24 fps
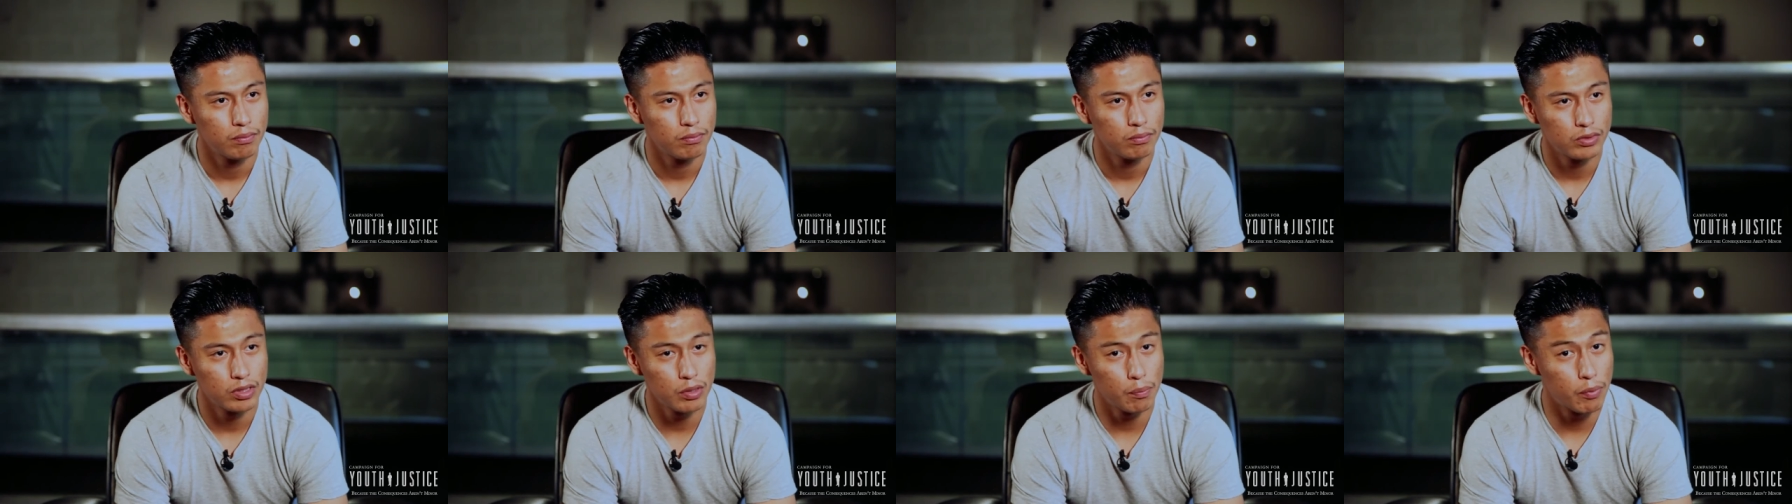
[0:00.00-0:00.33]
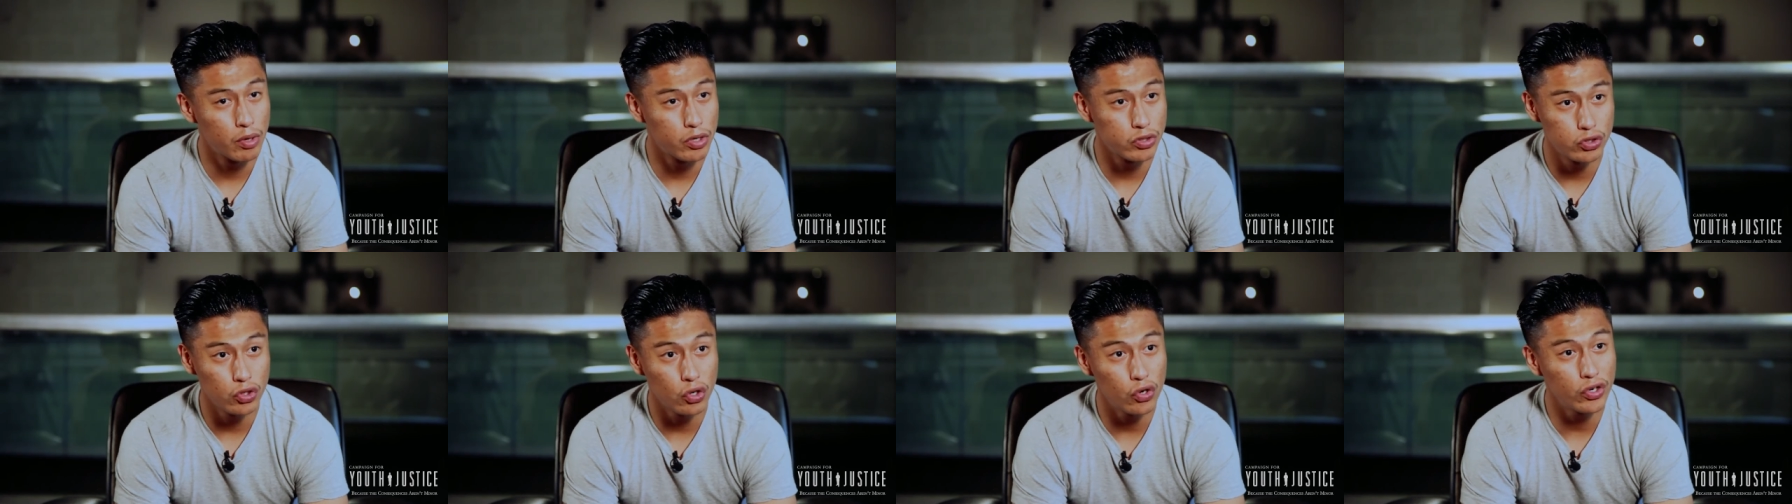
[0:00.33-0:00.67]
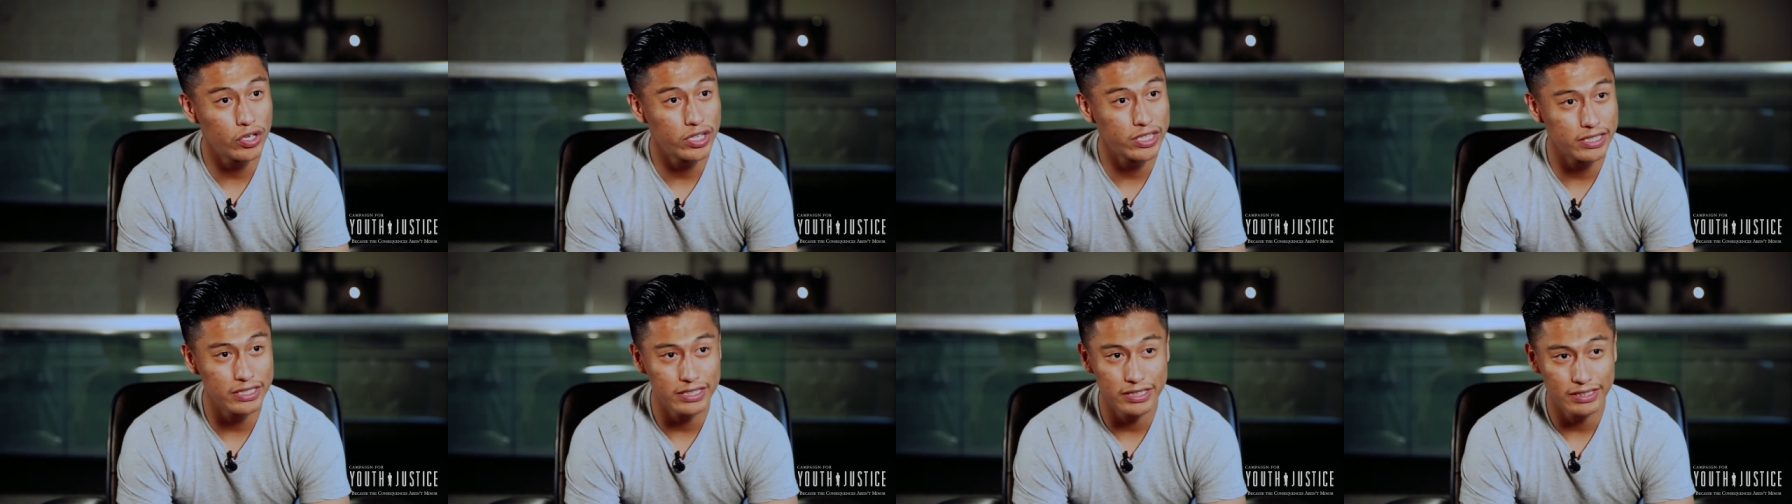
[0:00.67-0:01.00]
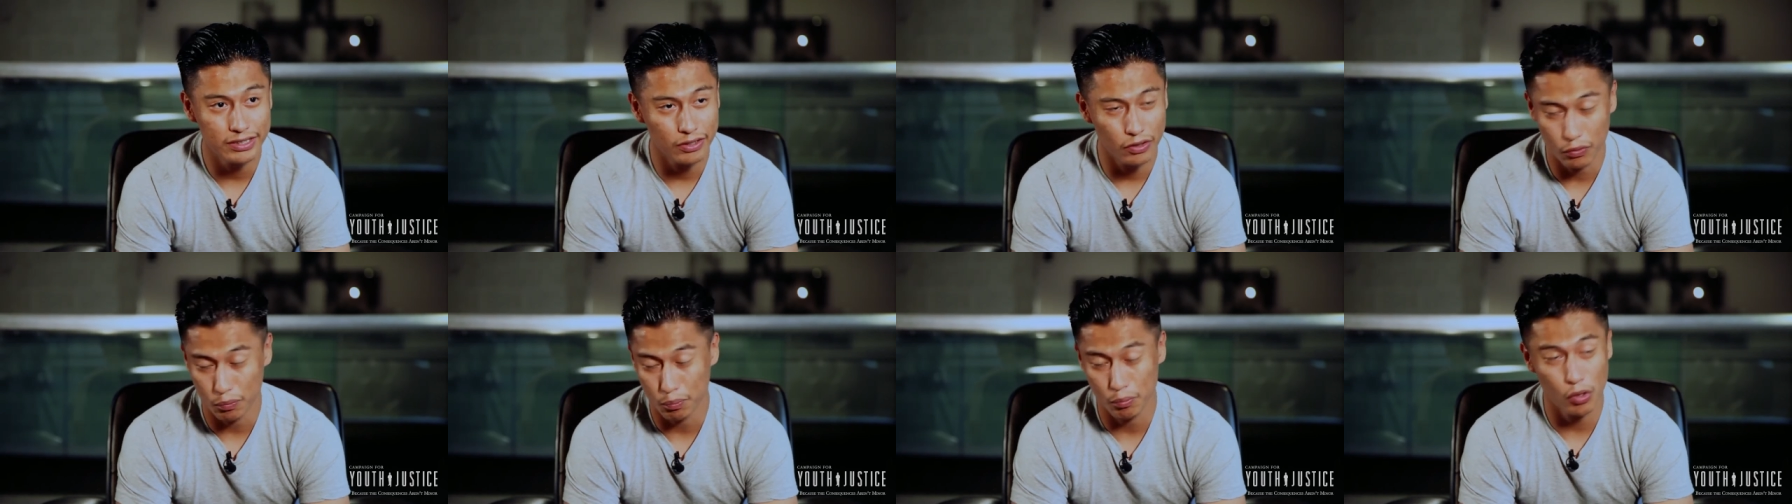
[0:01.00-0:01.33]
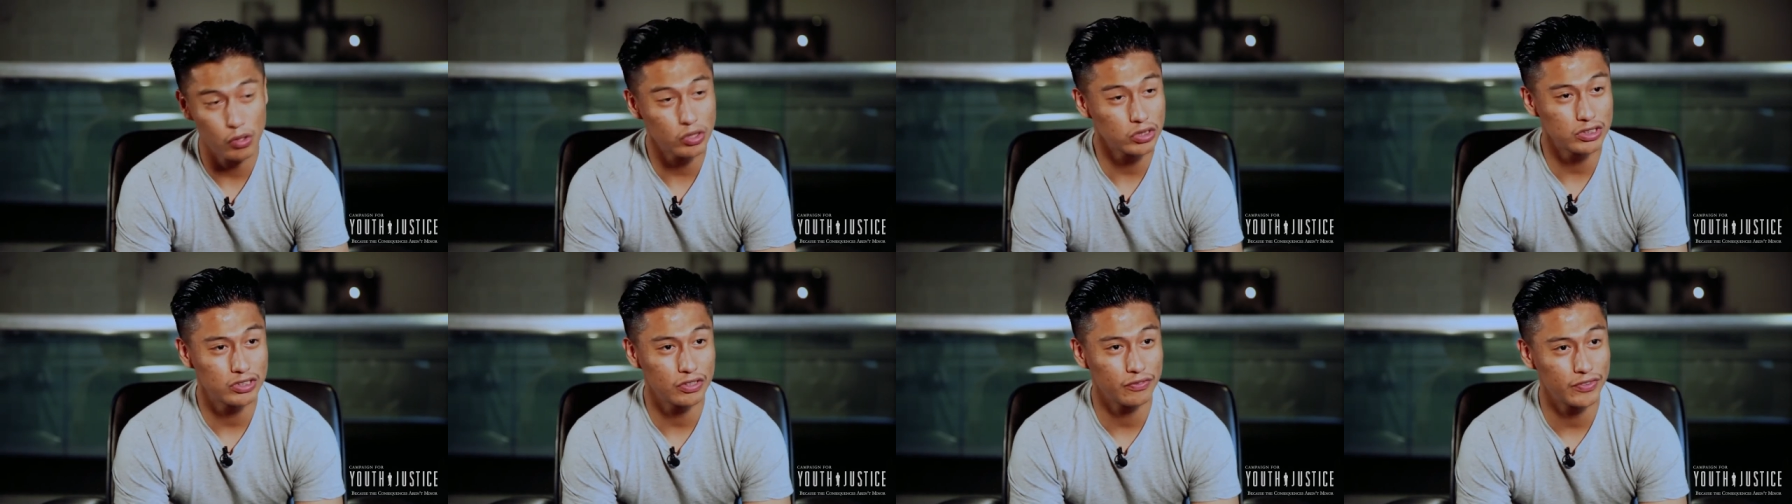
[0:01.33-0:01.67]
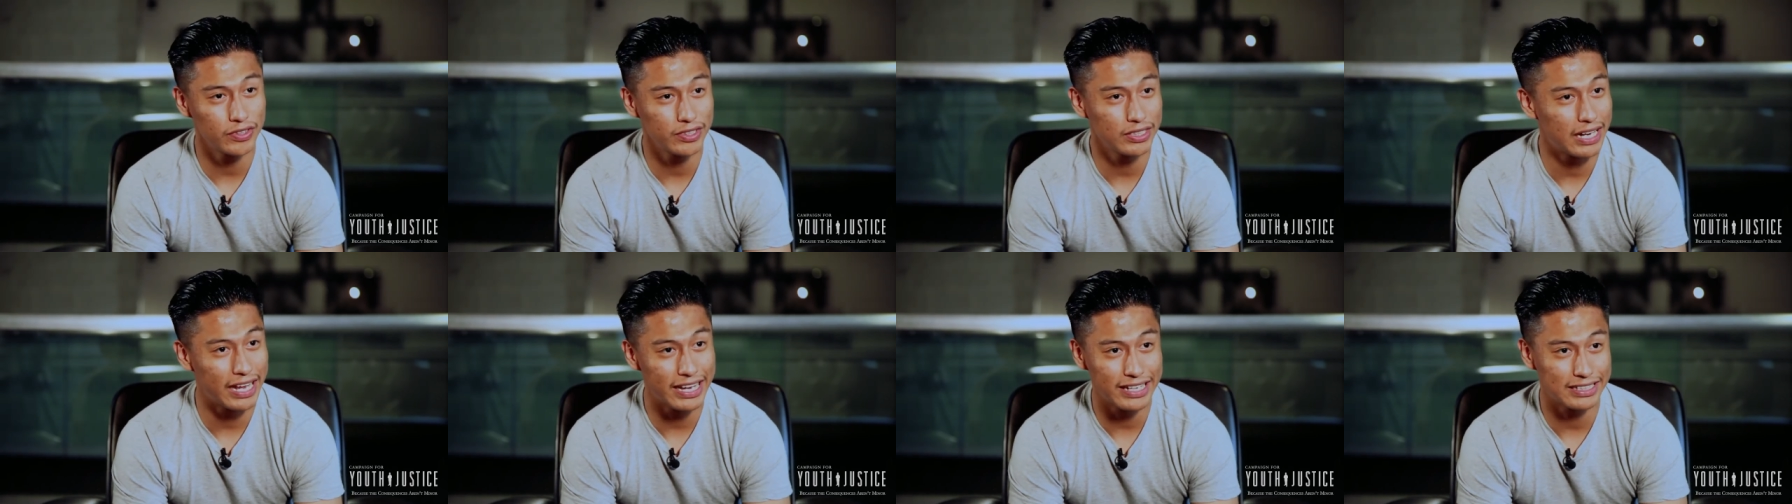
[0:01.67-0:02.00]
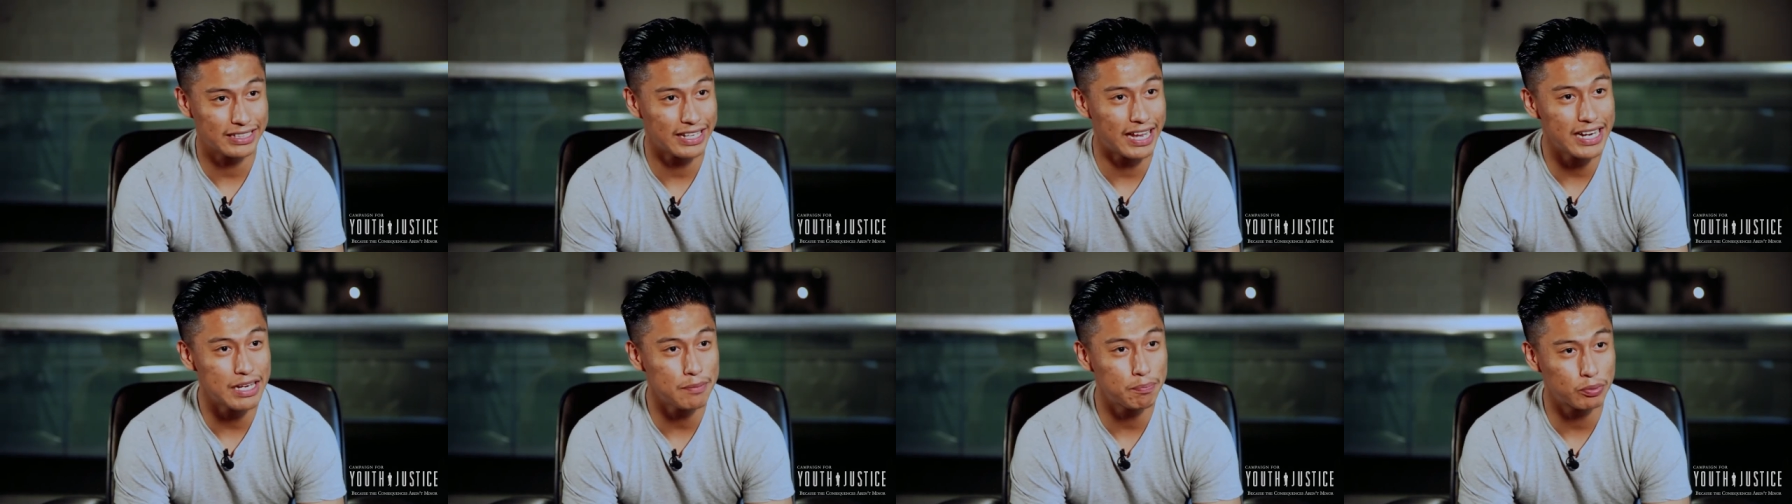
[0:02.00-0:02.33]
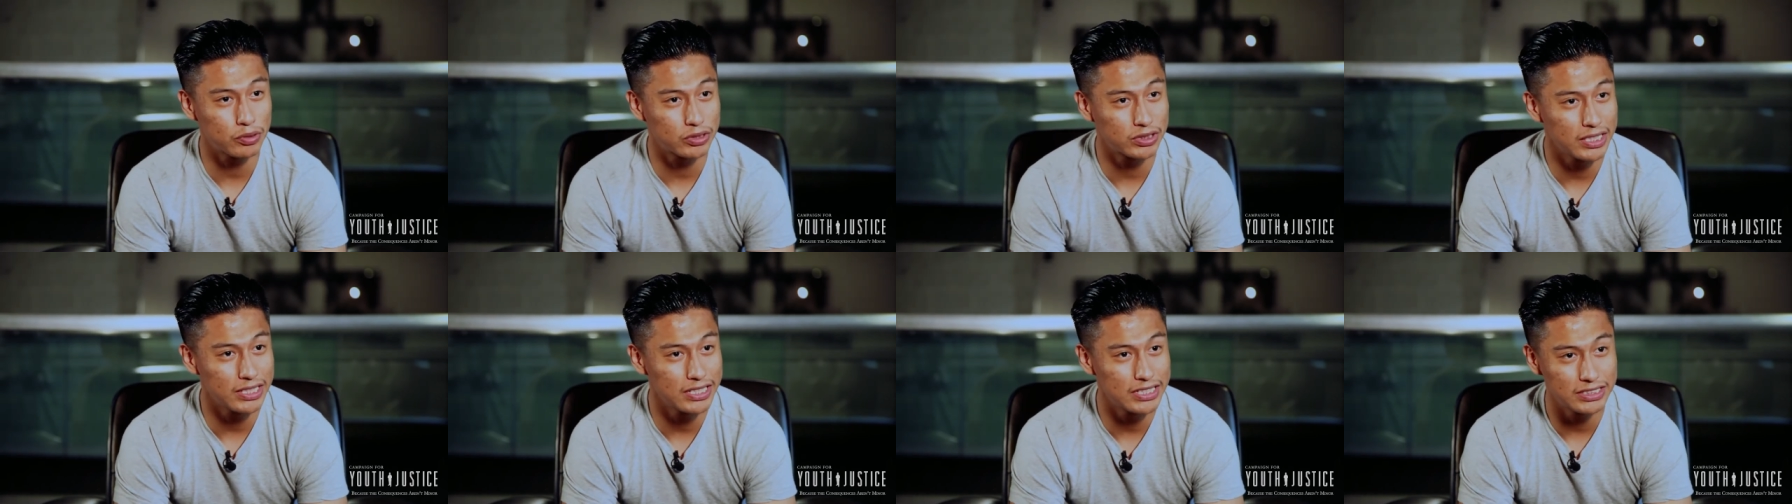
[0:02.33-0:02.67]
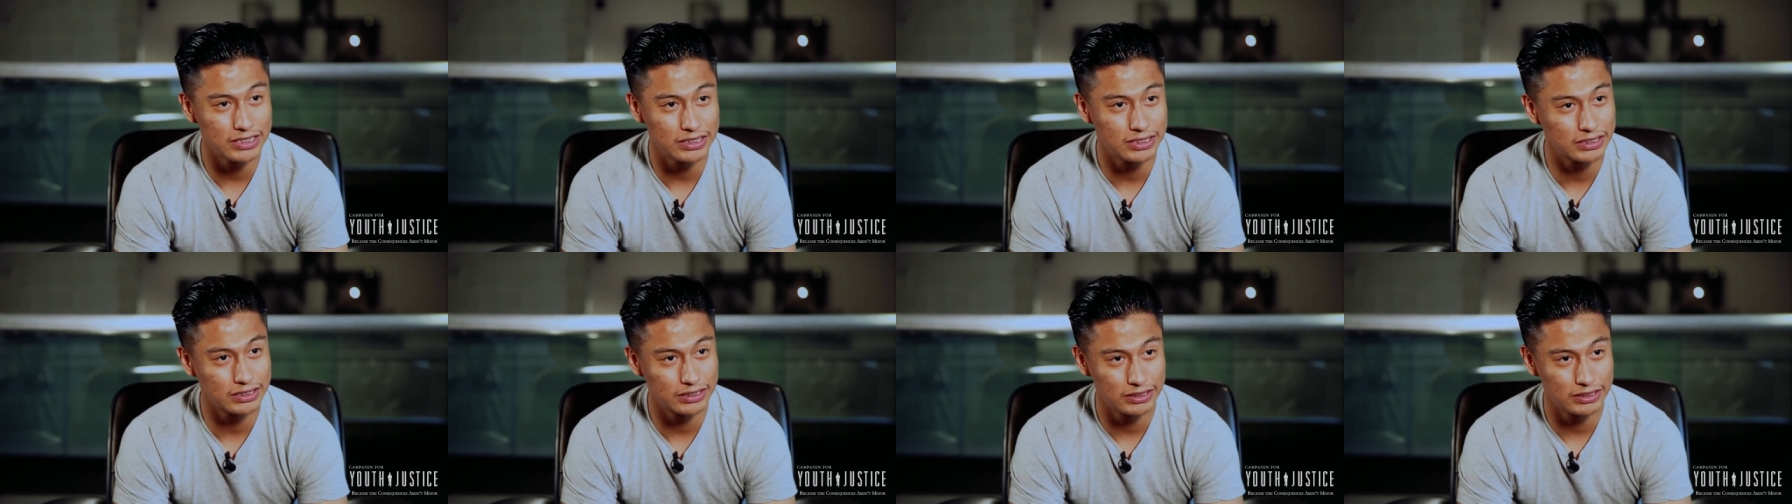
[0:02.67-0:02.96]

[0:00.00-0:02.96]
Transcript: the majority or most of it, like 90% is,